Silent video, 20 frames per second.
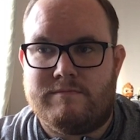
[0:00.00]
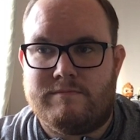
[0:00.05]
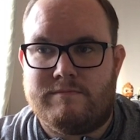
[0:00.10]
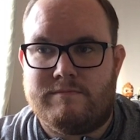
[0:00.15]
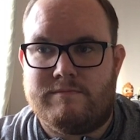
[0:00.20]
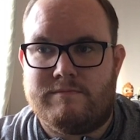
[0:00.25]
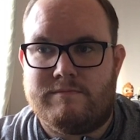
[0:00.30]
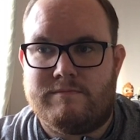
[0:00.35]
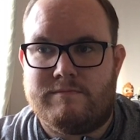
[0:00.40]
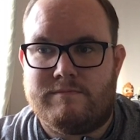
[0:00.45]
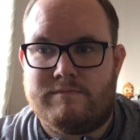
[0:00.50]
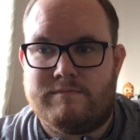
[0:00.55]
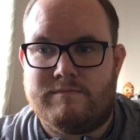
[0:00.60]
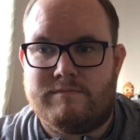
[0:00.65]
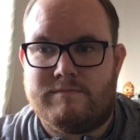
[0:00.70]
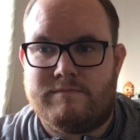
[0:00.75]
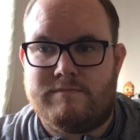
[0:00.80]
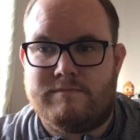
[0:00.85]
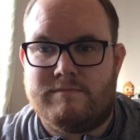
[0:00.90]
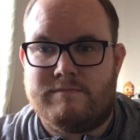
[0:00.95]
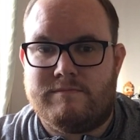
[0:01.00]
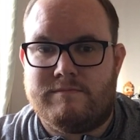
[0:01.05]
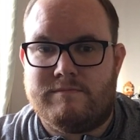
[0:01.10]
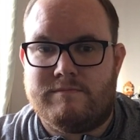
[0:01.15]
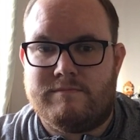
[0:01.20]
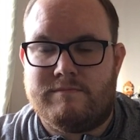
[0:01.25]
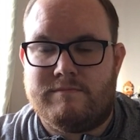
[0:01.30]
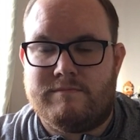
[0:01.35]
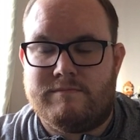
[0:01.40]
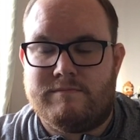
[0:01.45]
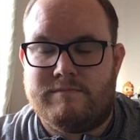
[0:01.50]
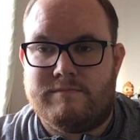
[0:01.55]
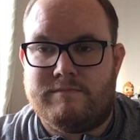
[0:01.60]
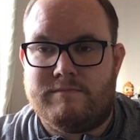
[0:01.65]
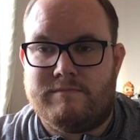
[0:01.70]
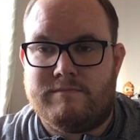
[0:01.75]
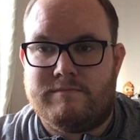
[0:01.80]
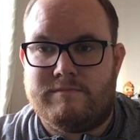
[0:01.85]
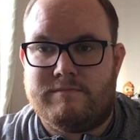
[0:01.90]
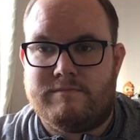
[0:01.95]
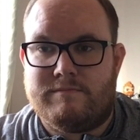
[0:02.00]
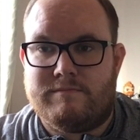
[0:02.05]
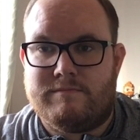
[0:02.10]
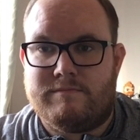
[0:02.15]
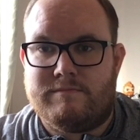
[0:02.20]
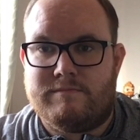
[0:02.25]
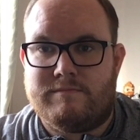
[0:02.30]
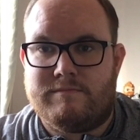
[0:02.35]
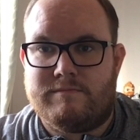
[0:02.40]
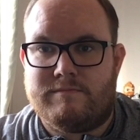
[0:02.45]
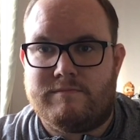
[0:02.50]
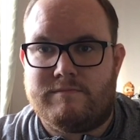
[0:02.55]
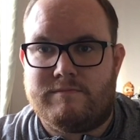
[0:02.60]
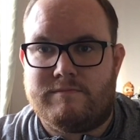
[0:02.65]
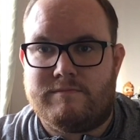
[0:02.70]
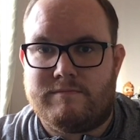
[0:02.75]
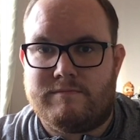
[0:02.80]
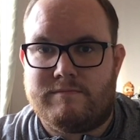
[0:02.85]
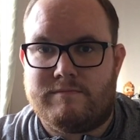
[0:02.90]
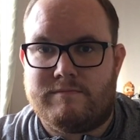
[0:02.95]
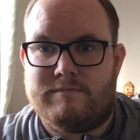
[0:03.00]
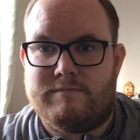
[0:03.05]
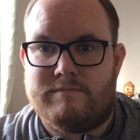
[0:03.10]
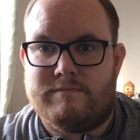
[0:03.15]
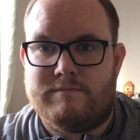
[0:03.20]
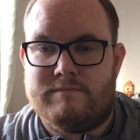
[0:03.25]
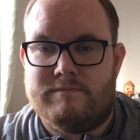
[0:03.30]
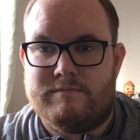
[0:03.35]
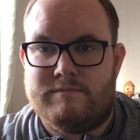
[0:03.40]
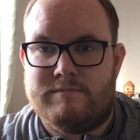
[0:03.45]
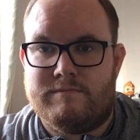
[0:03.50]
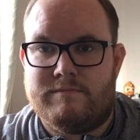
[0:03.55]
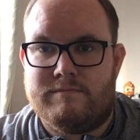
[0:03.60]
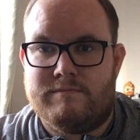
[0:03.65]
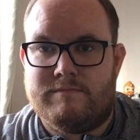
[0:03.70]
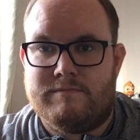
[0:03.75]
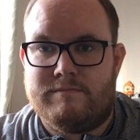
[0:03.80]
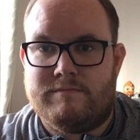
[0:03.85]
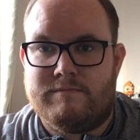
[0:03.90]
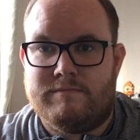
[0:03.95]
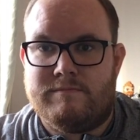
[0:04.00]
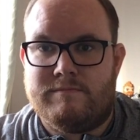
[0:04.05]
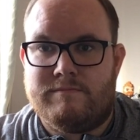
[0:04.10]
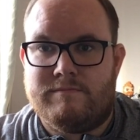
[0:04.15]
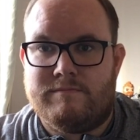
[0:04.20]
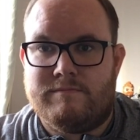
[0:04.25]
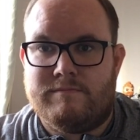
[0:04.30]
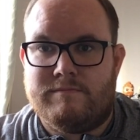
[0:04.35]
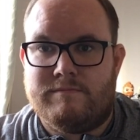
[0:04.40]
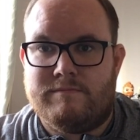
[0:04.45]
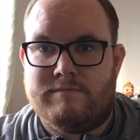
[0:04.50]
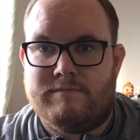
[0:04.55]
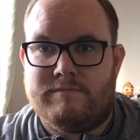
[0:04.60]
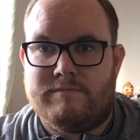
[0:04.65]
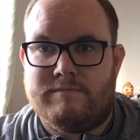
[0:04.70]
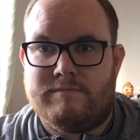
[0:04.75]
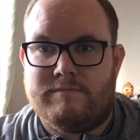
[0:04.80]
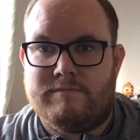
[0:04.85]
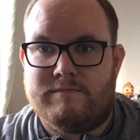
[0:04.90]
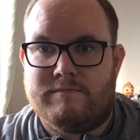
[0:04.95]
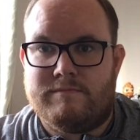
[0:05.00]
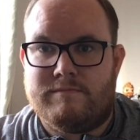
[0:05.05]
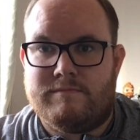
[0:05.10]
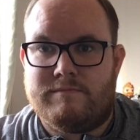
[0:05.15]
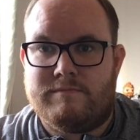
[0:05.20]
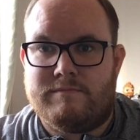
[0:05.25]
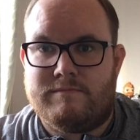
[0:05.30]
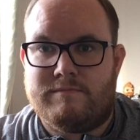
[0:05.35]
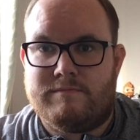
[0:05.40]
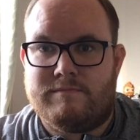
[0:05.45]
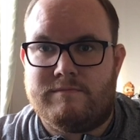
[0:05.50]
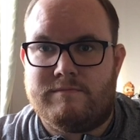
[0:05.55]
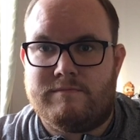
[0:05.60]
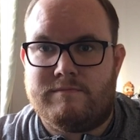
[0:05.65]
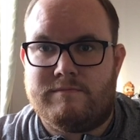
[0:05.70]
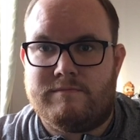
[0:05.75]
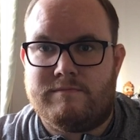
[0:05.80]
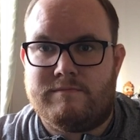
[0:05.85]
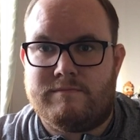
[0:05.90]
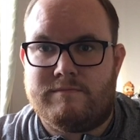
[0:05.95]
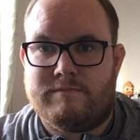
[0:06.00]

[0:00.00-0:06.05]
This person isn't speaking.